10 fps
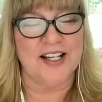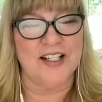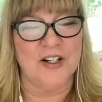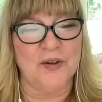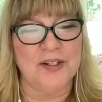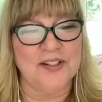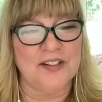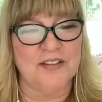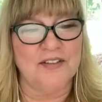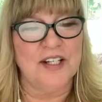I always
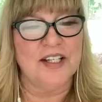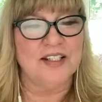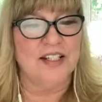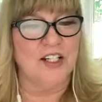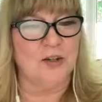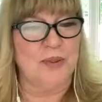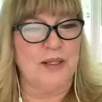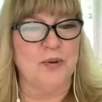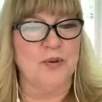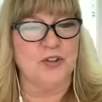love to hear
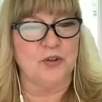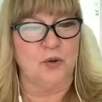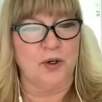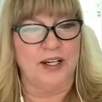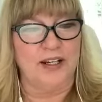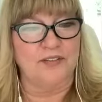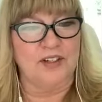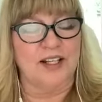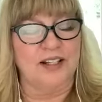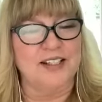people's story and
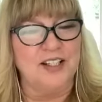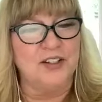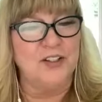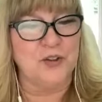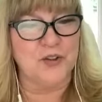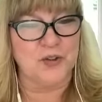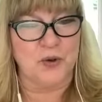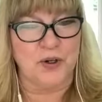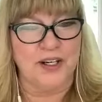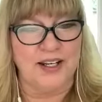kind of telling your
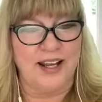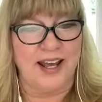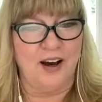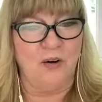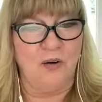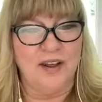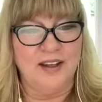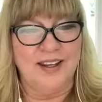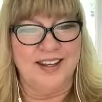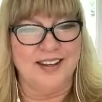story and how
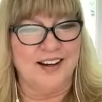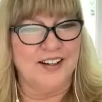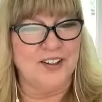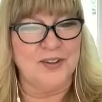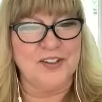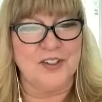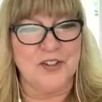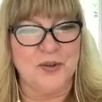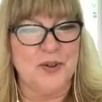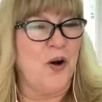it got you into
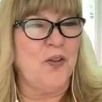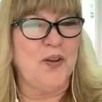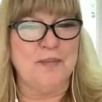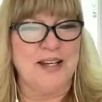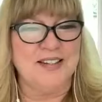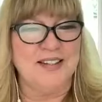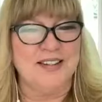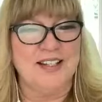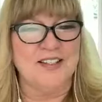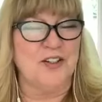doing all the amazing
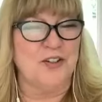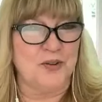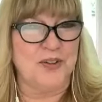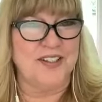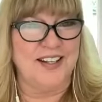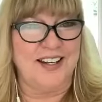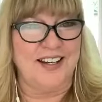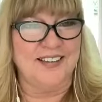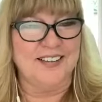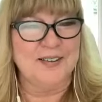things that you're doing
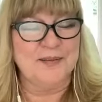today.